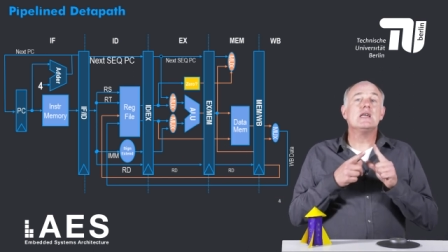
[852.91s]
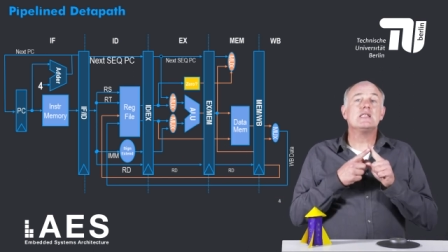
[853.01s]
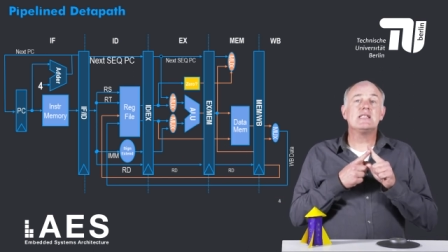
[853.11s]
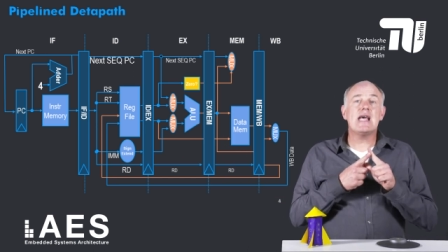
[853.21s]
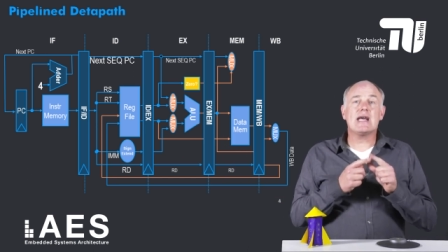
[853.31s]

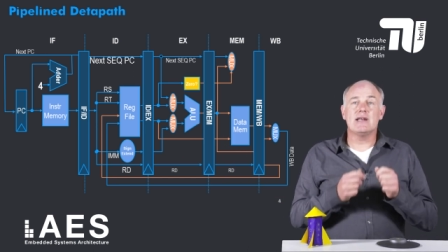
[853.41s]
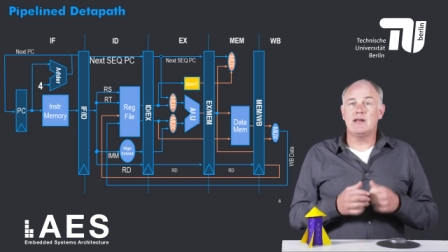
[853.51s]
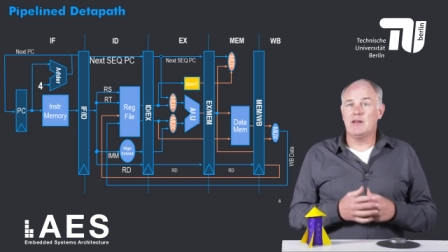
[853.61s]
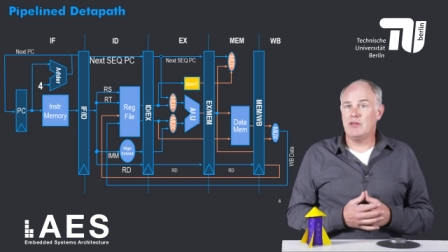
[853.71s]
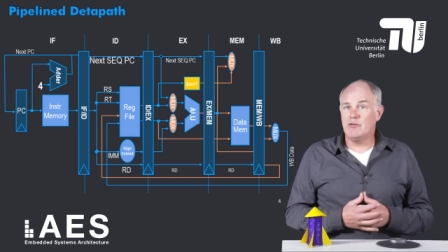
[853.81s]

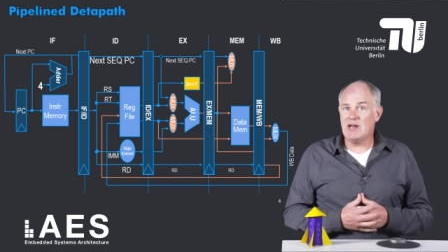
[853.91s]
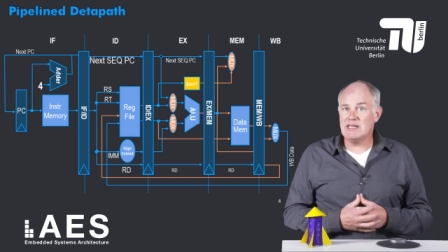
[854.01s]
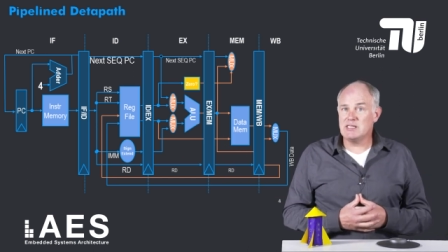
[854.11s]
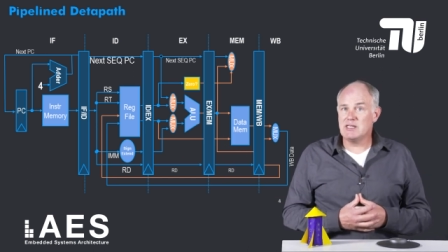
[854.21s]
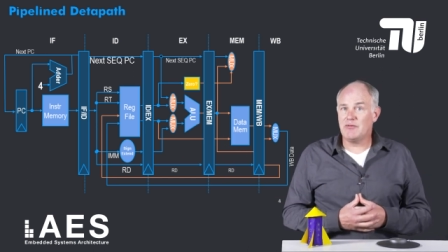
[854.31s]
Second, the
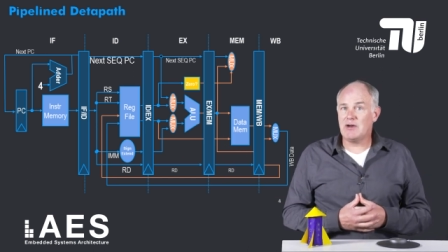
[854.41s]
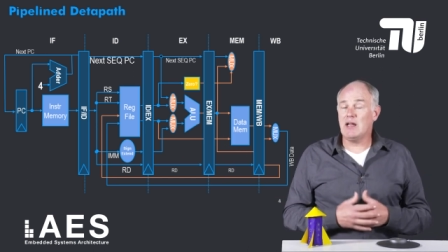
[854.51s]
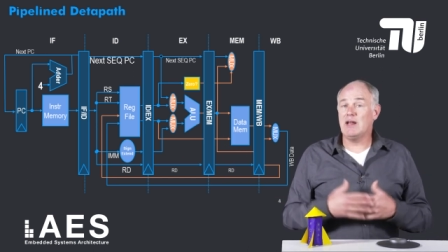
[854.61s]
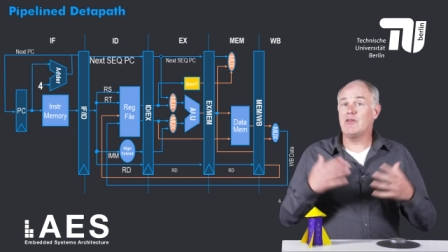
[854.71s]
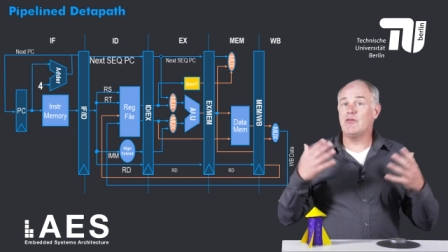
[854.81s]
register
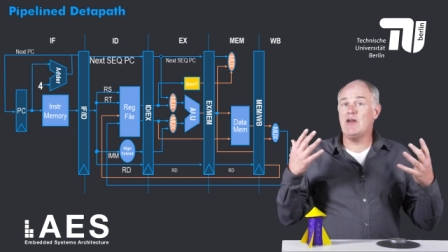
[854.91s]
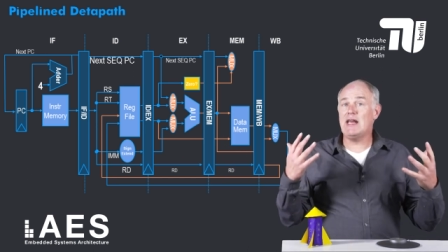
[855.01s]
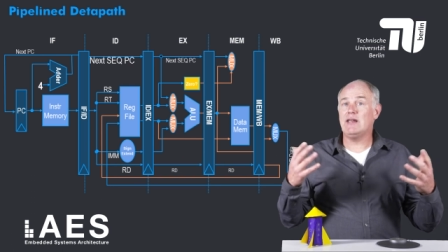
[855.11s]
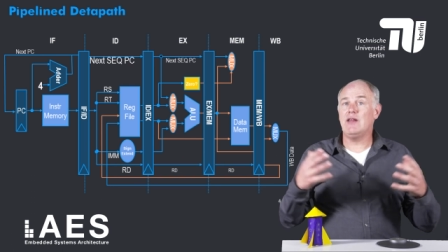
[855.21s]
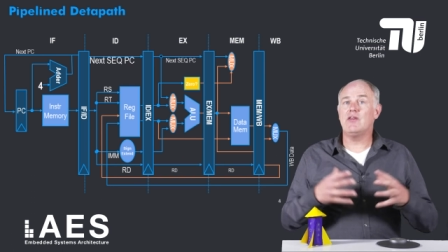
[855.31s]
file is
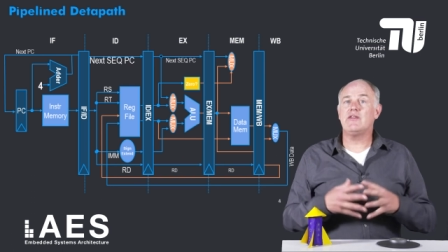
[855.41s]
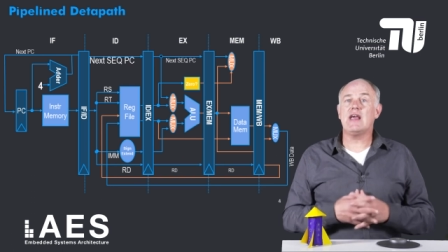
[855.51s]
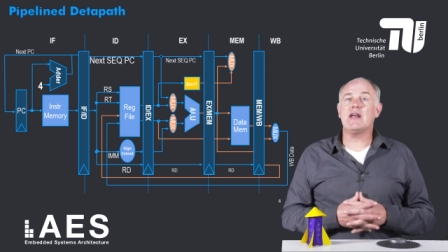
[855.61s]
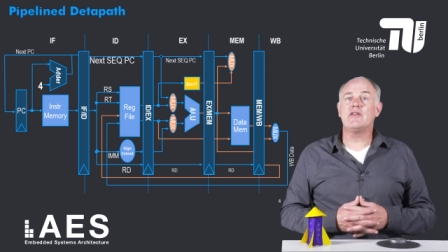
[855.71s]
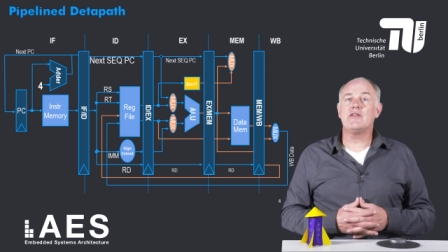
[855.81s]
read in the
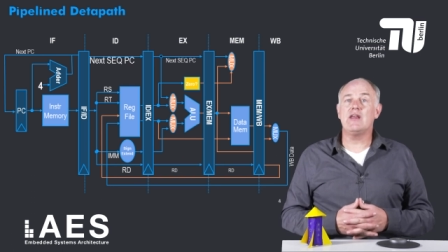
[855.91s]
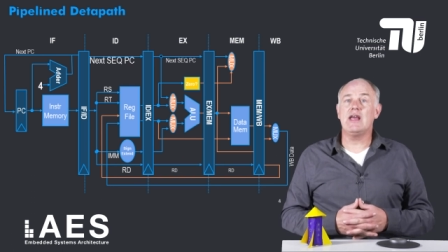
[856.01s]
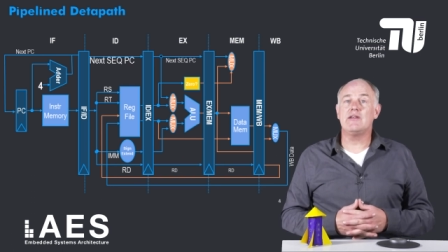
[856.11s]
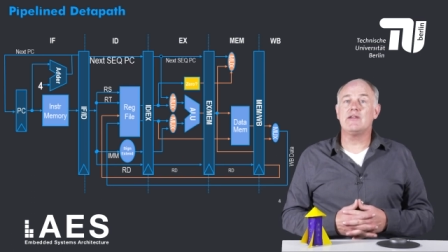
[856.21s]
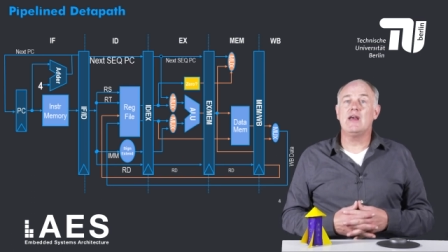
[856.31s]
second
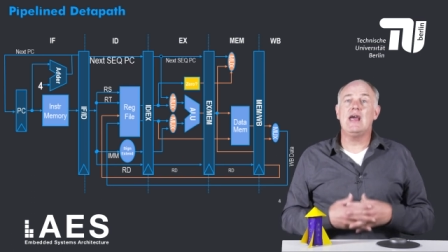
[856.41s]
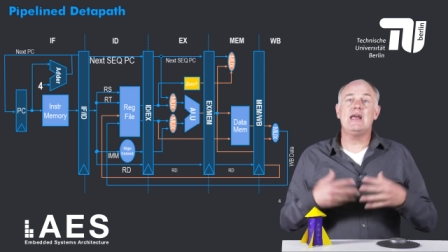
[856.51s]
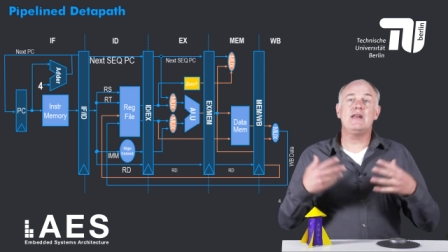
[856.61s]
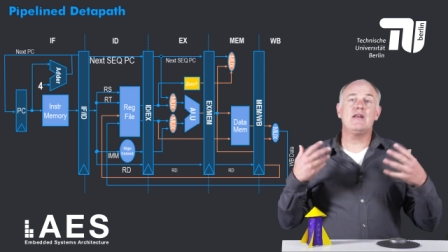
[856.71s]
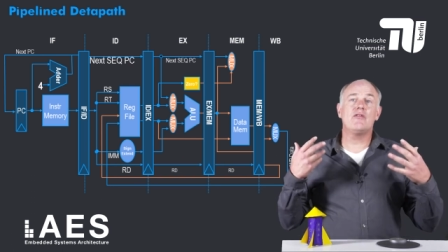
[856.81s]
stage
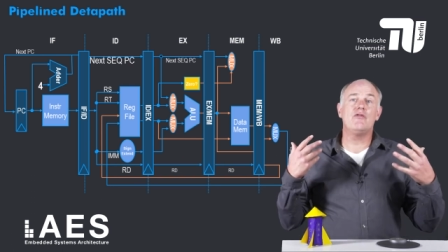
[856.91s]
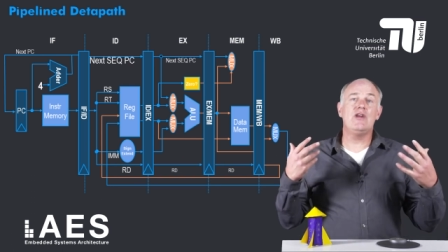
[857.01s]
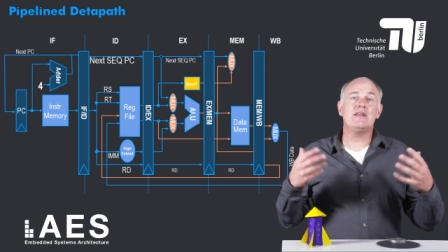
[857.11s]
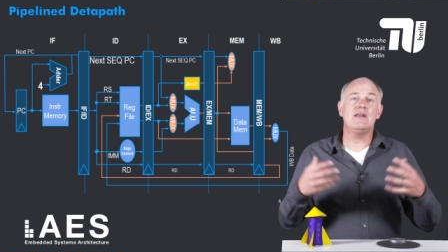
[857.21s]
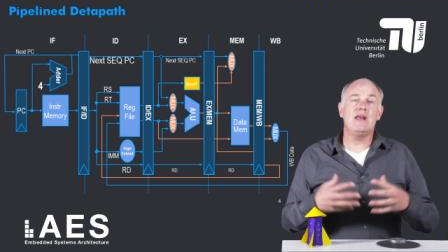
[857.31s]
and it is
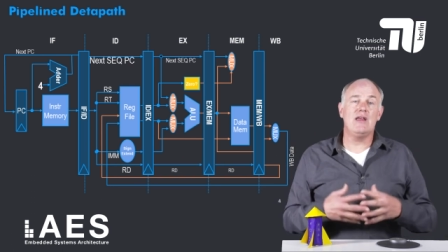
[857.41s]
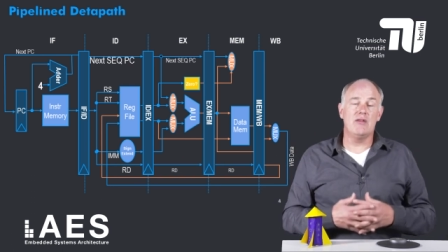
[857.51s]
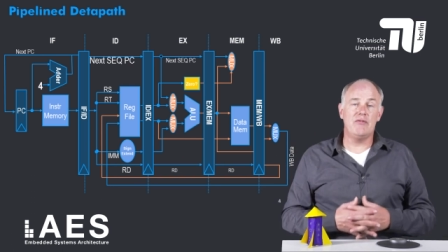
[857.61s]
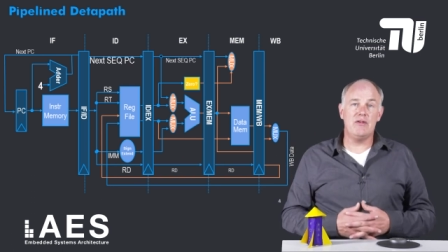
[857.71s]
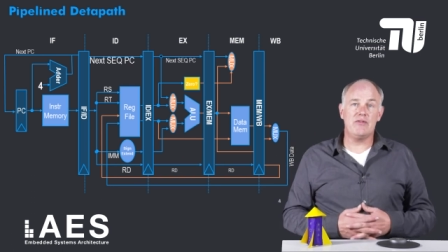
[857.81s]
written in
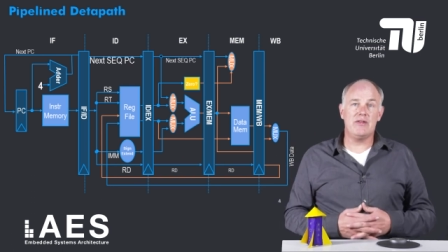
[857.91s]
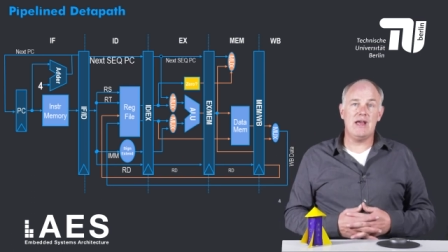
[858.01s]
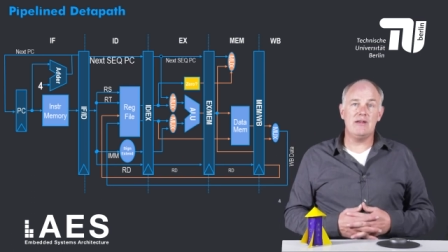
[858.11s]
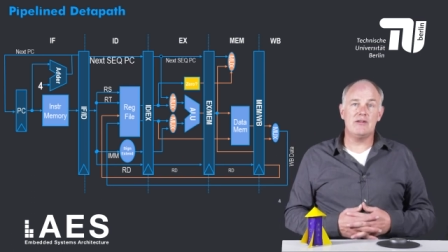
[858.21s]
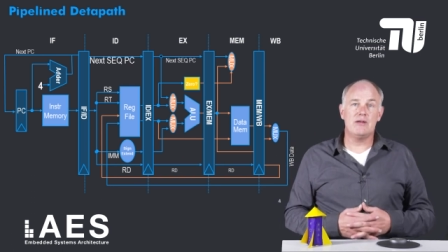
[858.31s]
the fifth
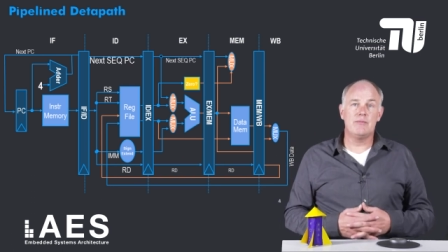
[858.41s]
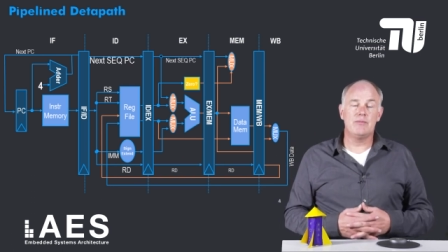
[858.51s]
stage.